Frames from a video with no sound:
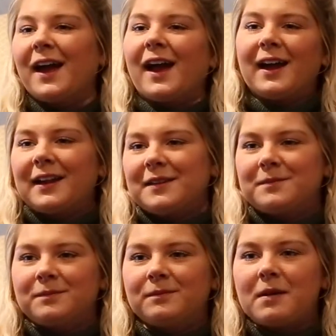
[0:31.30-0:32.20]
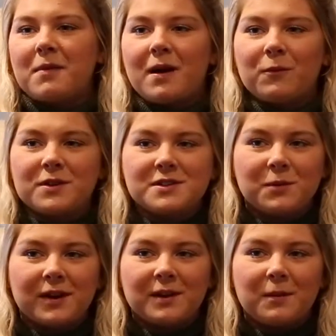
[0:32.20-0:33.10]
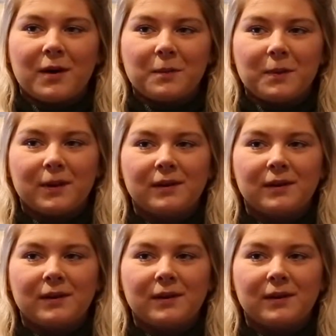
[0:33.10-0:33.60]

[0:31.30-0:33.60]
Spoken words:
and my mom went to wake him up